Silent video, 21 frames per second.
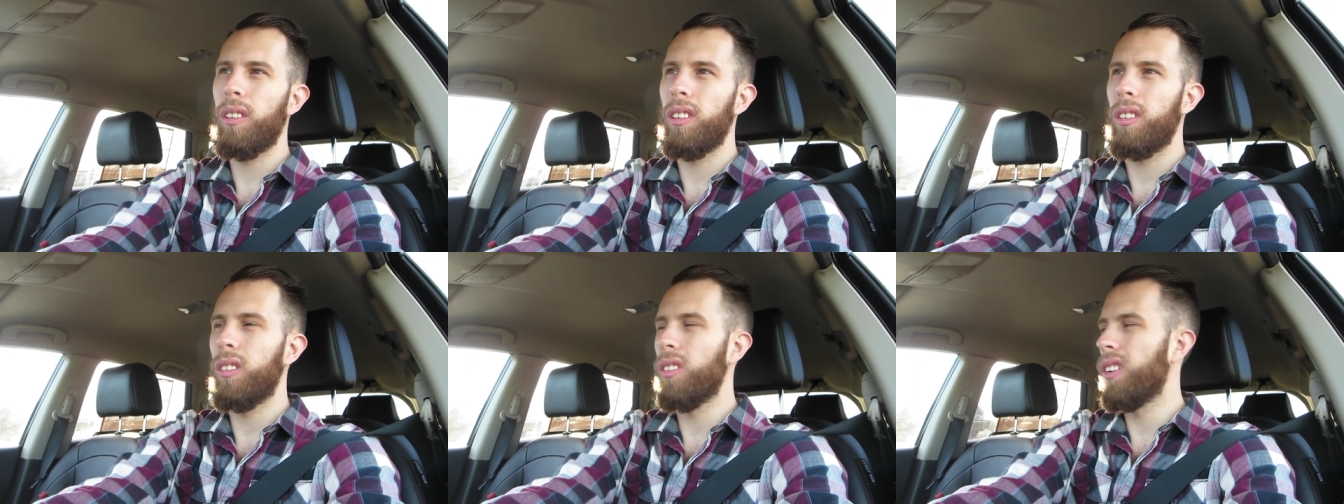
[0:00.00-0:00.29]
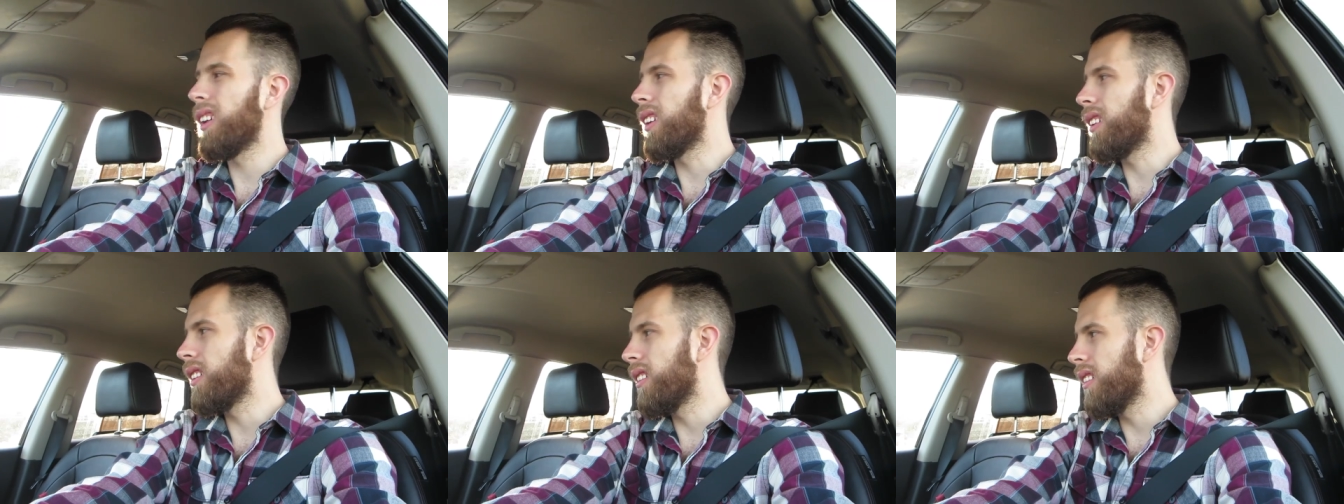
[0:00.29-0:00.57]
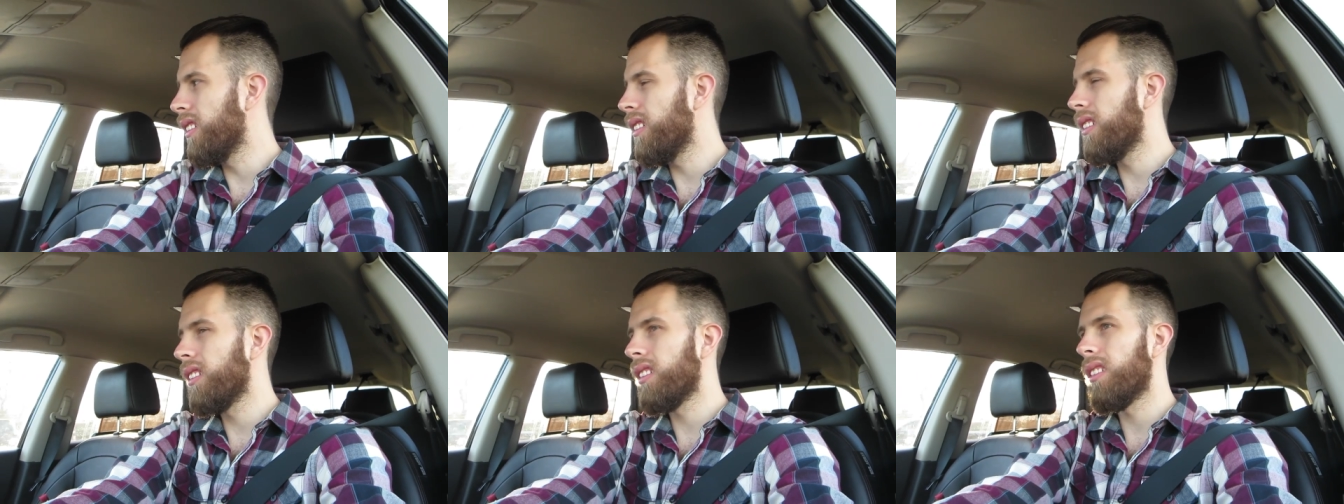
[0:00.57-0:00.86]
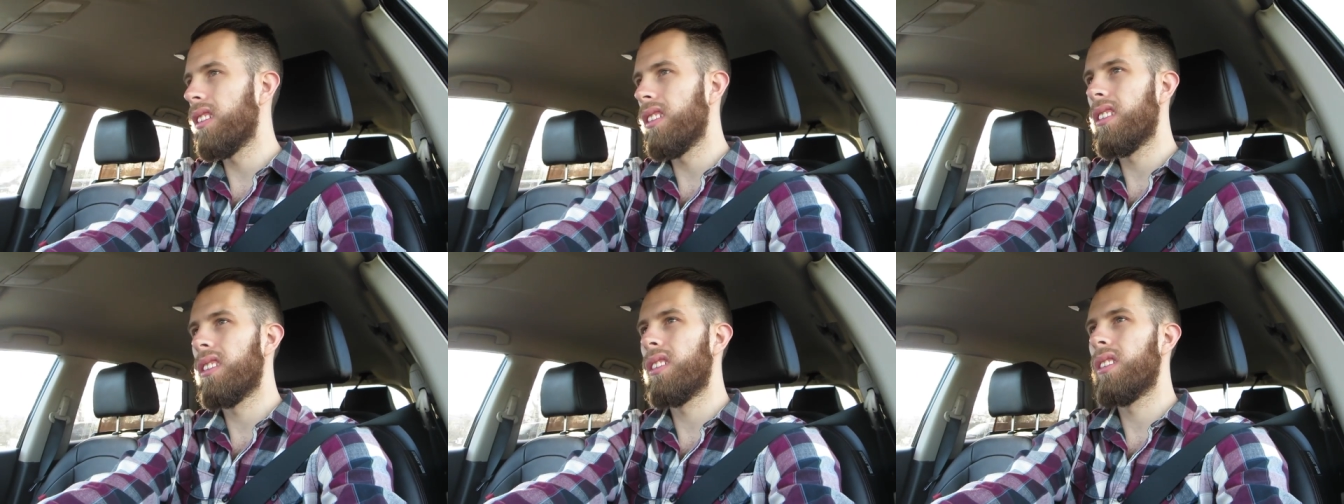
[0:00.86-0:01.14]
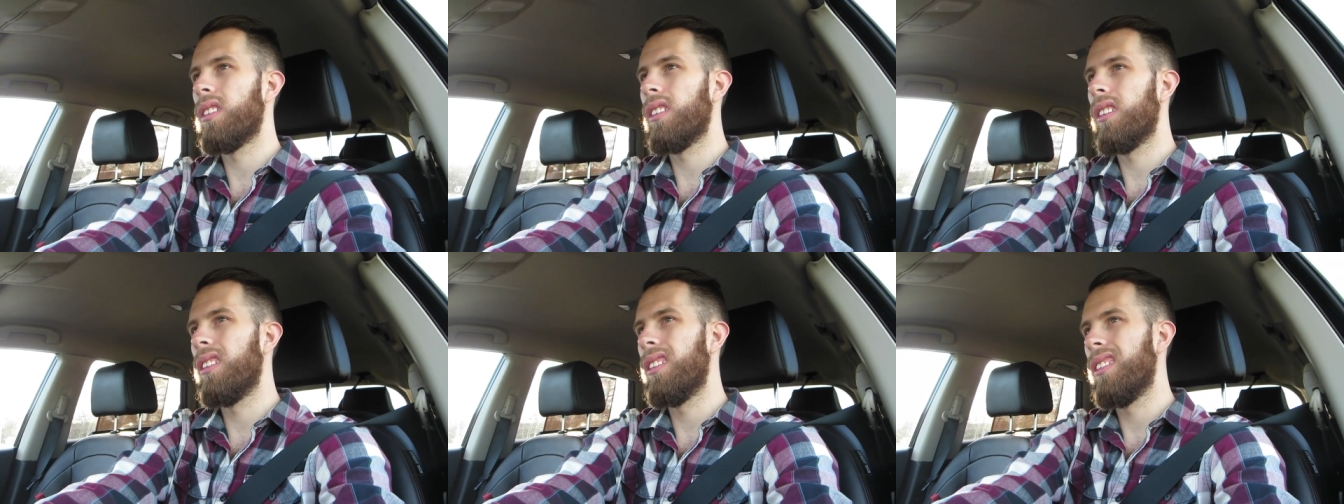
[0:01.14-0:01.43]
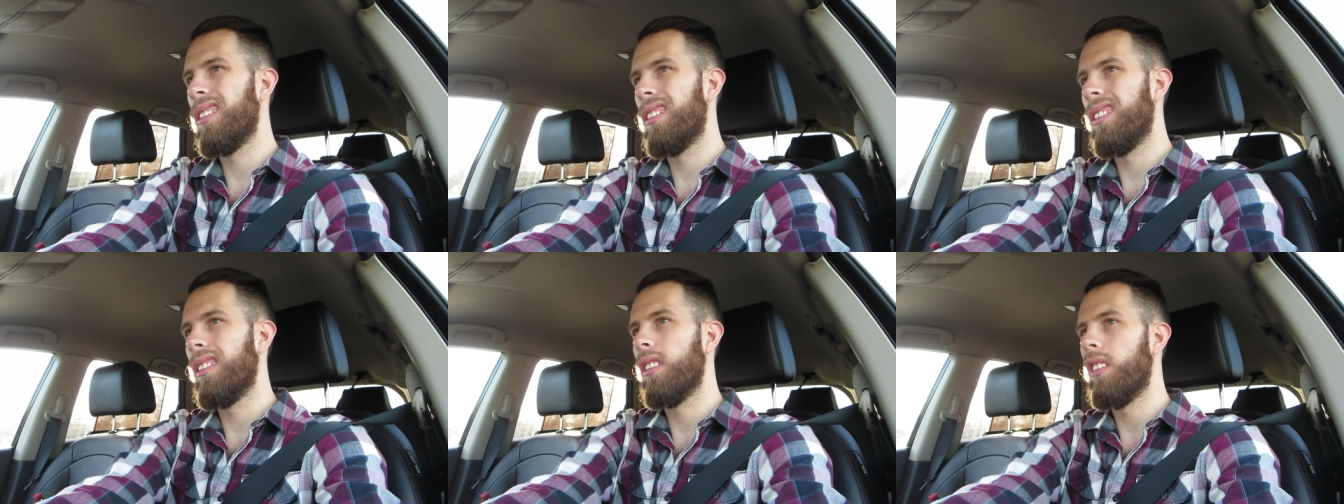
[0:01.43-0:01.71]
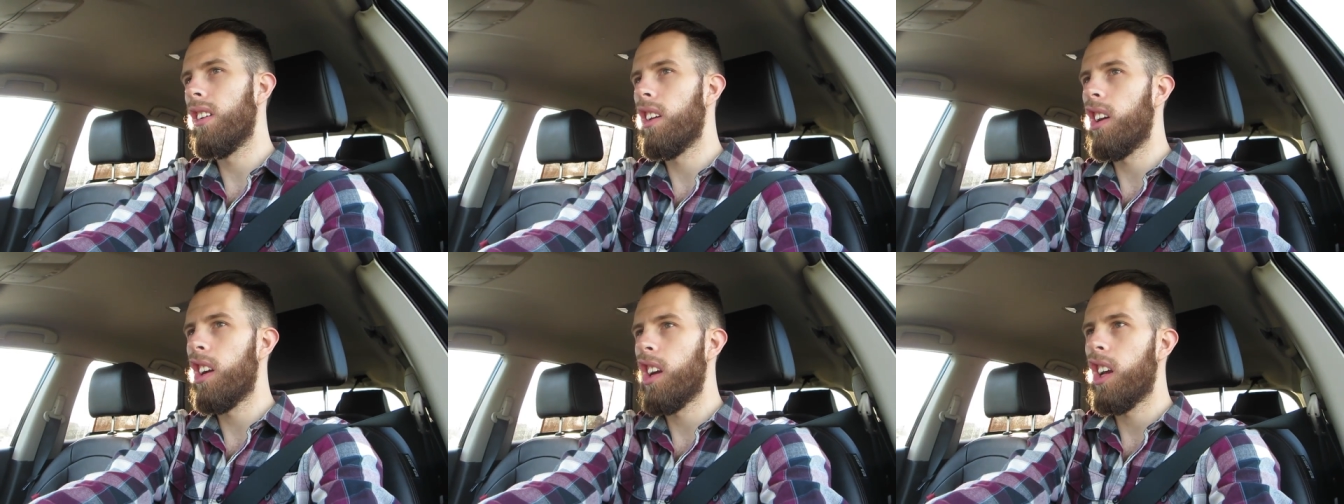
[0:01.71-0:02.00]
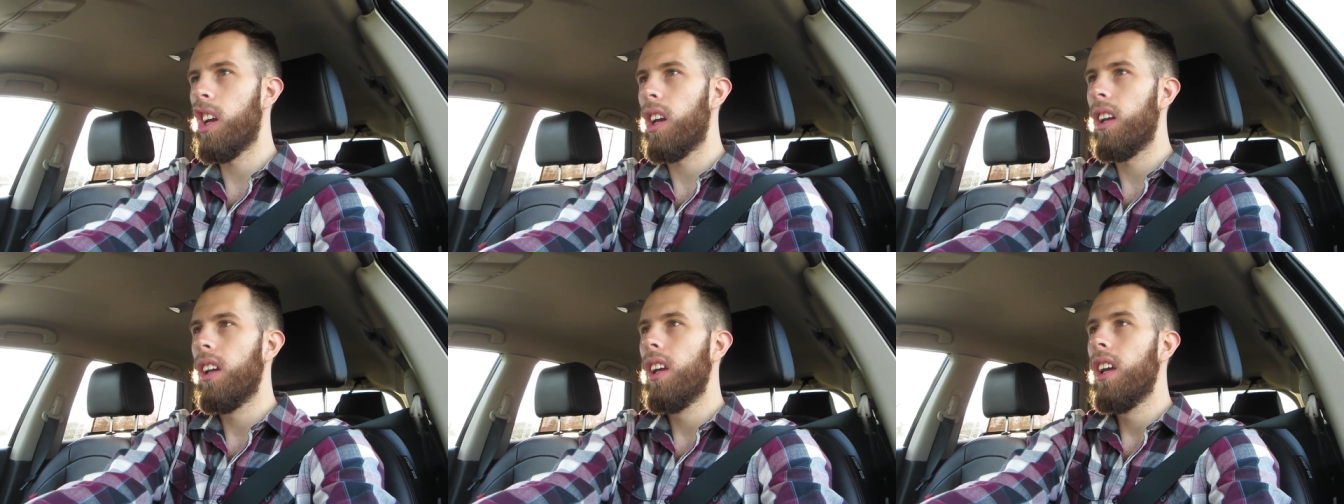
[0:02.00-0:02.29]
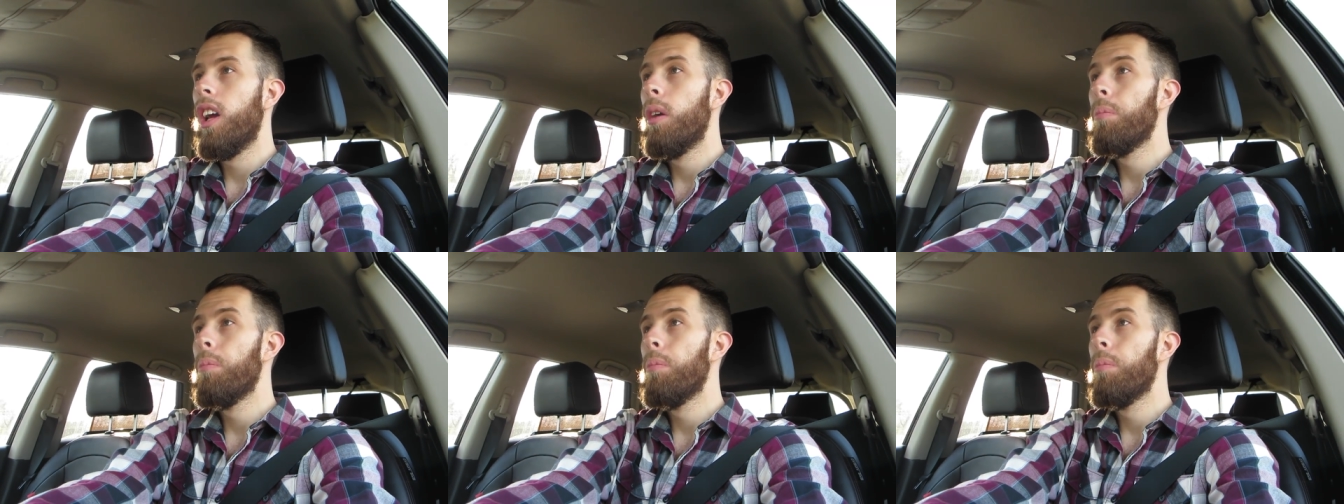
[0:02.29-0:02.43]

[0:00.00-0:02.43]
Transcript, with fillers: I don't like this. Uh.